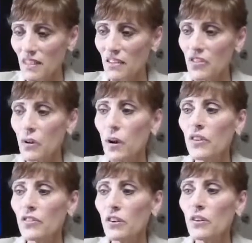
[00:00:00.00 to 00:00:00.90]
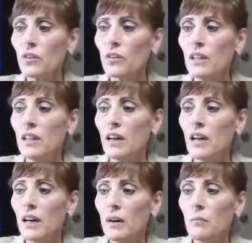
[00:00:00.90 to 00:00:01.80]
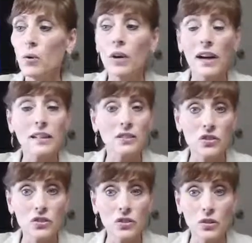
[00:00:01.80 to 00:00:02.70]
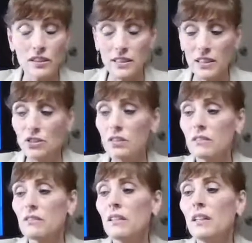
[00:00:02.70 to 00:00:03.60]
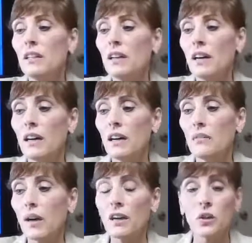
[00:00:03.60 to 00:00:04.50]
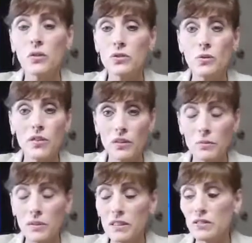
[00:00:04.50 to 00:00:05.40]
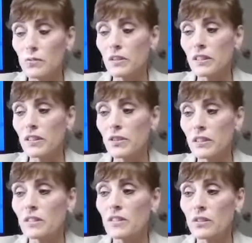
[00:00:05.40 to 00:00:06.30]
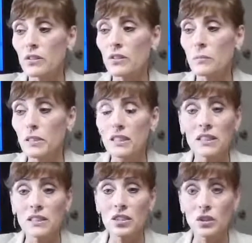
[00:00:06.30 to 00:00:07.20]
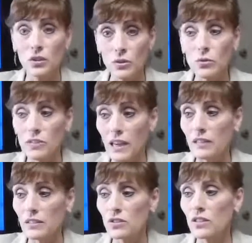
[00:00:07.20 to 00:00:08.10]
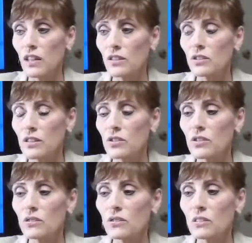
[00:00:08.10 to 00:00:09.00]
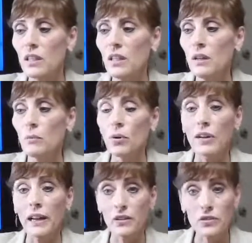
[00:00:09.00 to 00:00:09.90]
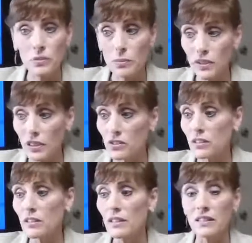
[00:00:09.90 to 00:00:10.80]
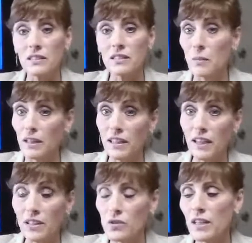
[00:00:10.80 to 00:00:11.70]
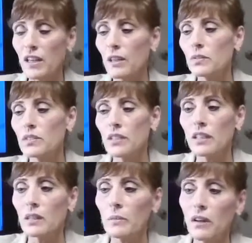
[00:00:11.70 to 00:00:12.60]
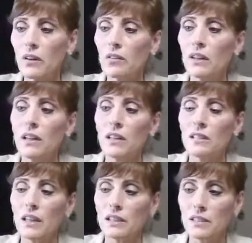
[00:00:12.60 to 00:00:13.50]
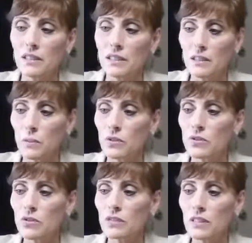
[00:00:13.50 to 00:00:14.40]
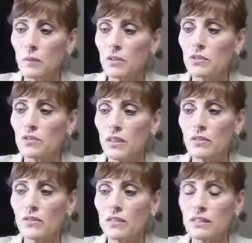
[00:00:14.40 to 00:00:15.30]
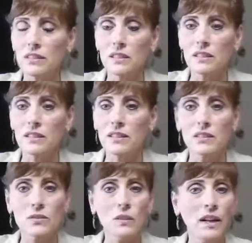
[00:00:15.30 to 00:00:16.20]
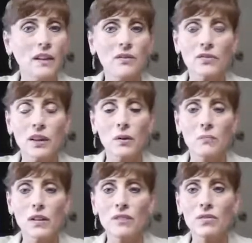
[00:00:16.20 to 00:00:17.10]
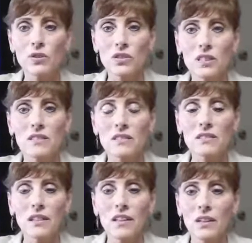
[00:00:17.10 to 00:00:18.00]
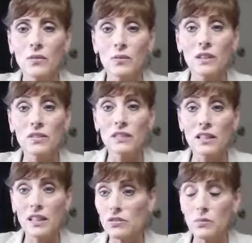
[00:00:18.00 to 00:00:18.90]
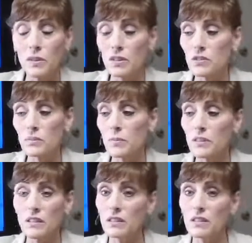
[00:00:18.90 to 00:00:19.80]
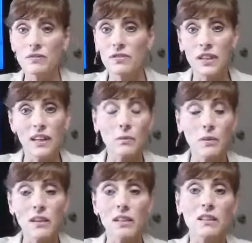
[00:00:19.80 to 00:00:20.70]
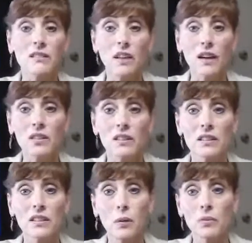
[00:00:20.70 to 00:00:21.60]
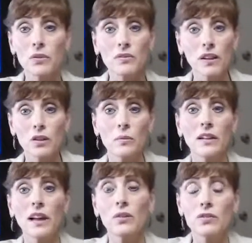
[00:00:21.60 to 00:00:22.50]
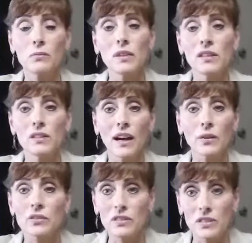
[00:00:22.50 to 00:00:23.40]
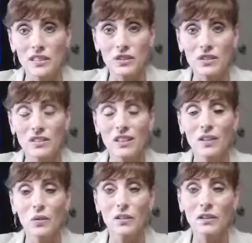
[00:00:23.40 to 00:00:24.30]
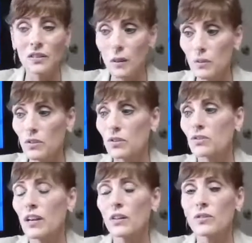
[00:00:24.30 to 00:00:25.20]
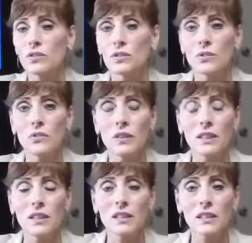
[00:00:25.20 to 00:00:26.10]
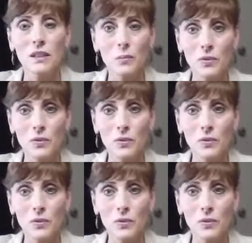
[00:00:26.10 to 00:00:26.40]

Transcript: So also, um, poor oxygen utilization um, our ozone therapies will increase your ability to use oxygen at your tissues. Poor energy production, that's the mitochondria I was talking about. Toxic exposures, chemicals, solvents, things like this. We have um, info sheets. We give it to cancer patients, but they're here for anybody. How to clean up your environment, how to make your house cleaner without chemicals, how to keep